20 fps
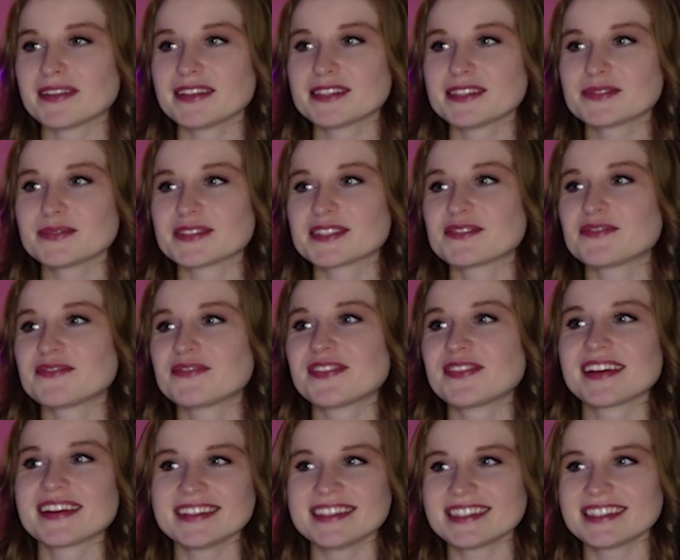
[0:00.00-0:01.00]
this was
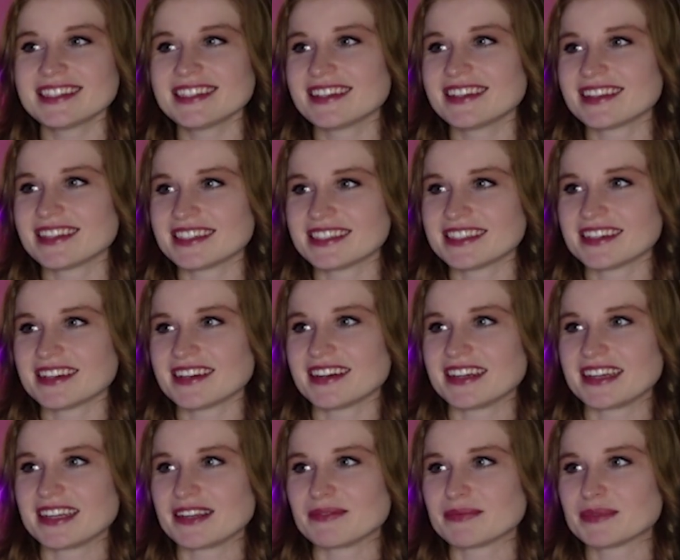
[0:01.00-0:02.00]
fancy at the
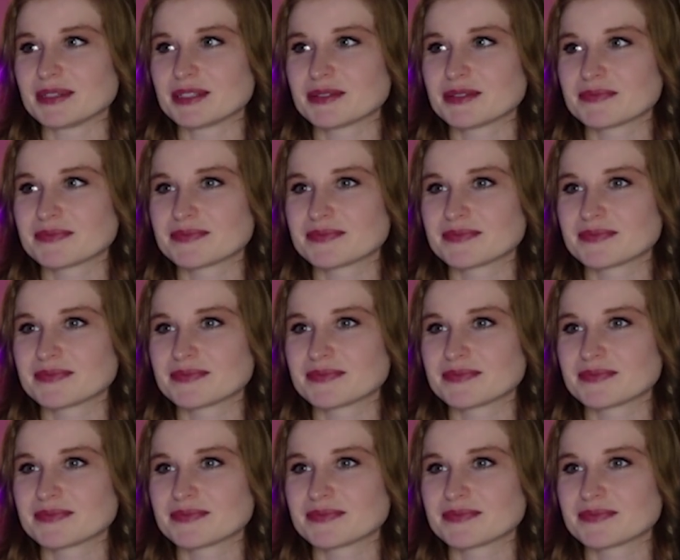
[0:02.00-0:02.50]
time.